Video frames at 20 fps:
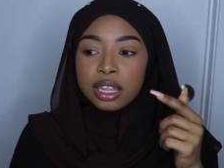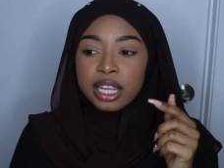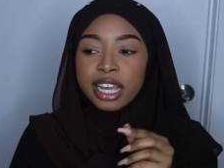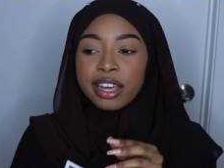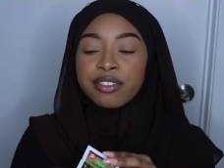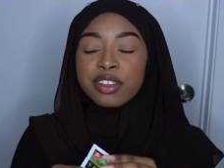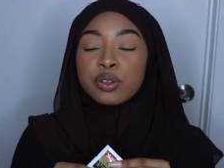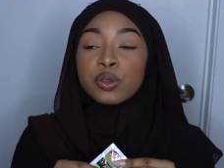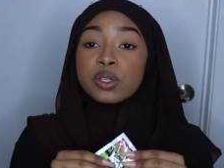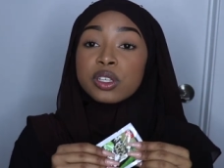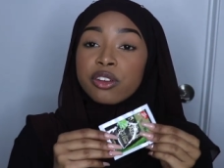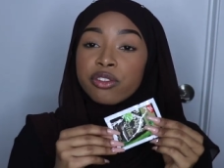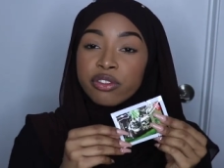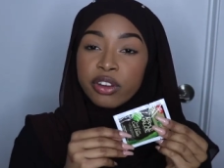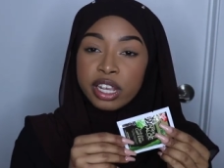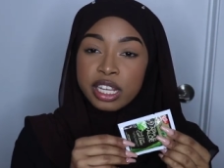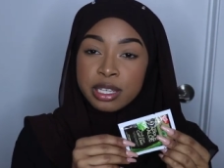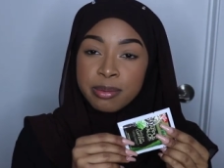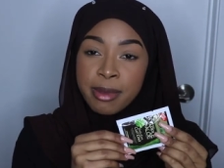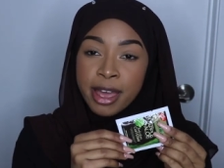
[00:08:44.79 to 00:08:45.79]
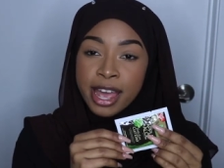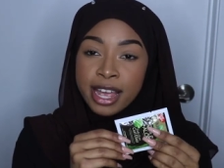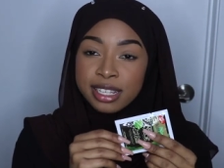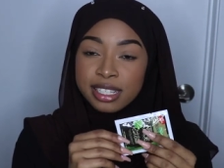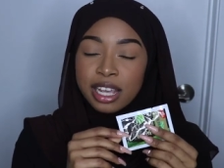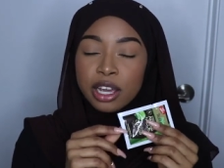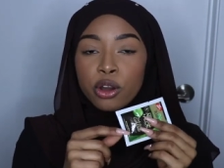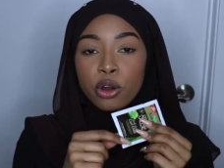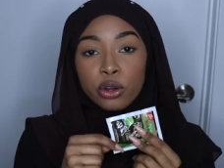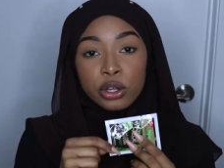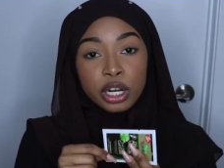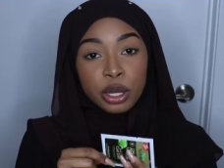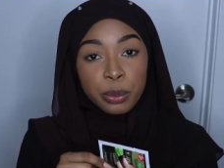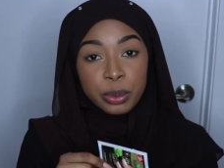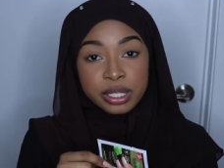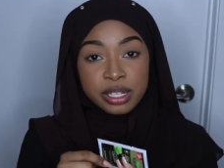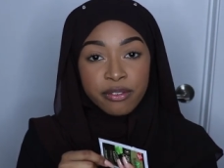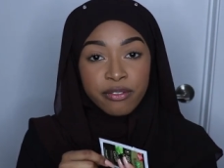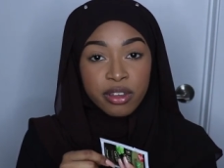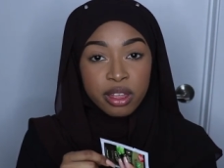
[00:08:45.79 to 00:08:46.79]
like if this was a face mask and coconut
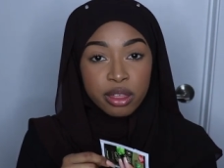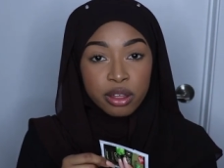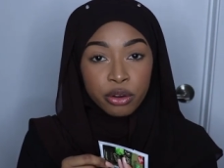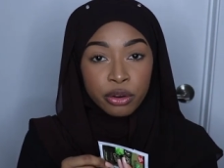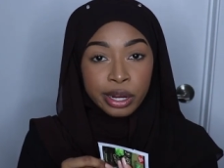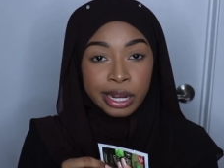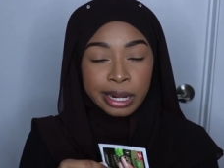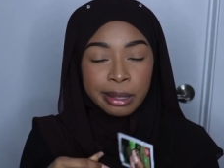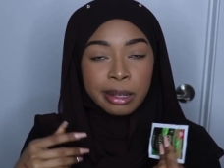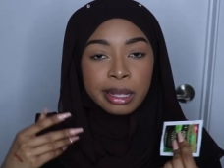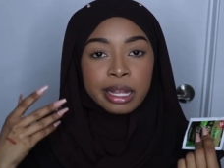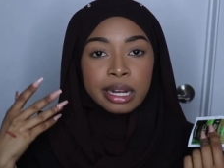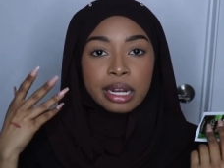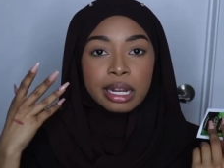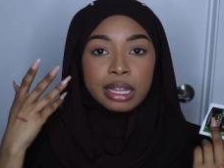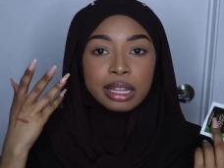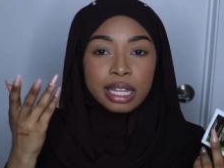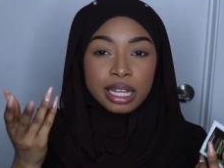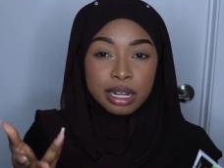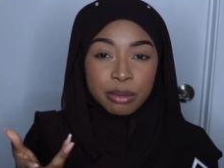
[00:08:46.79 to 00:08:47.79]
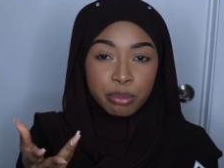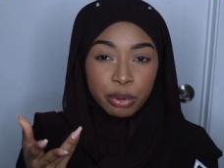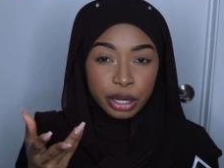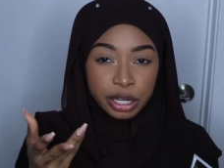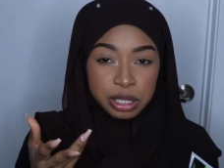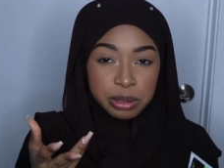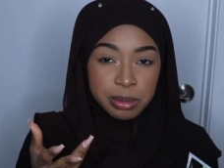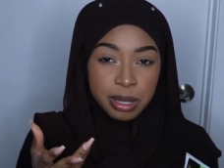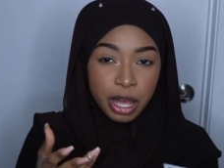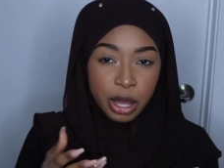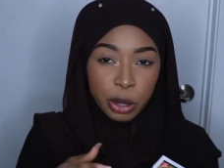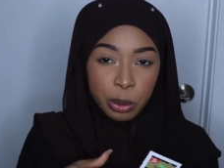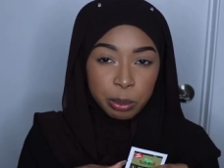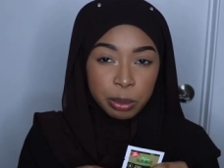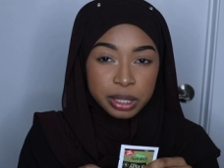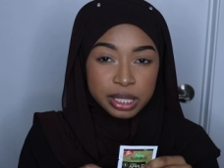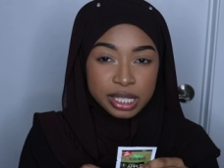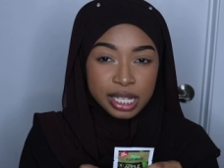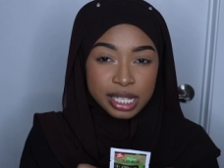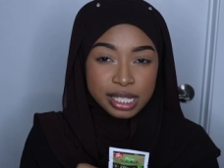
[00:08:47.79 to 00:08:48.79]
was the fifth ingredient, then it breaks me
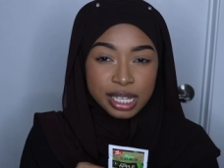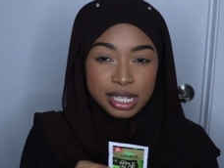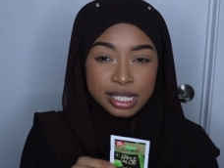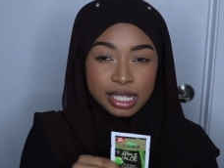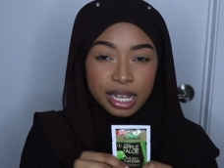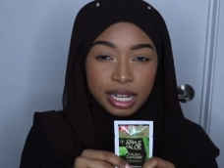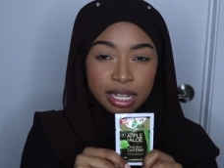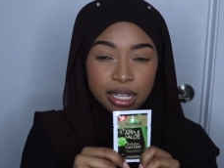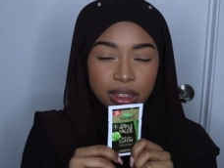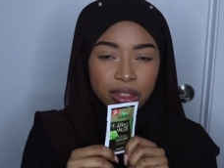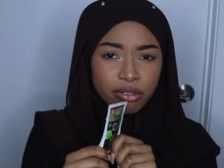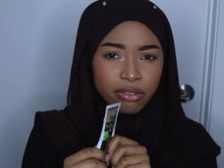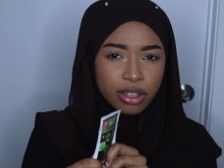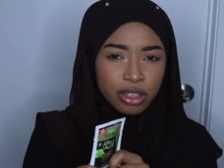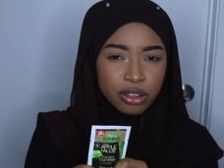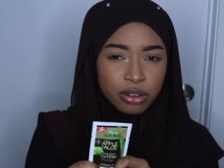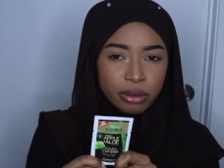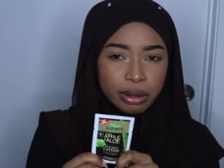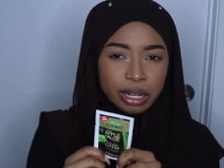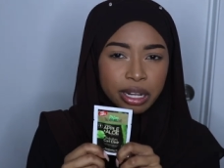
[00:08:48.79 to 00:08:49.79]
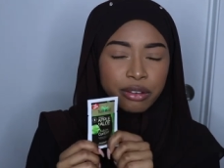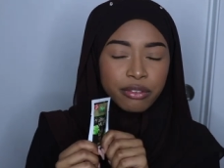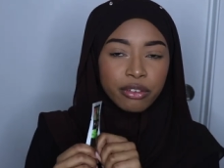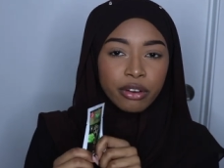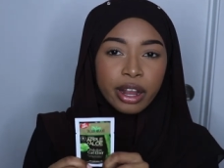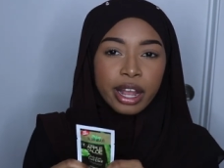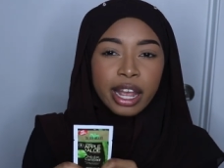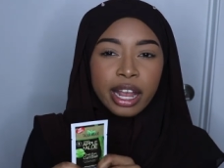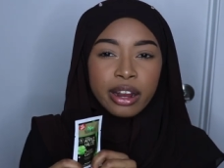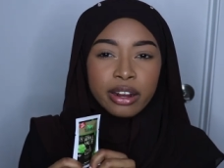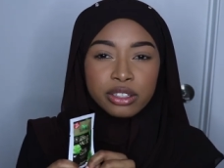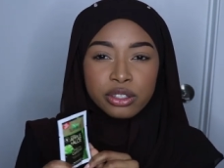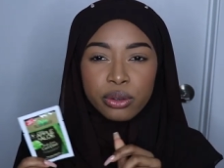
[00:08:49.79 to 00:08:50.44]
out. But since it's like the fifth ingredient for hair,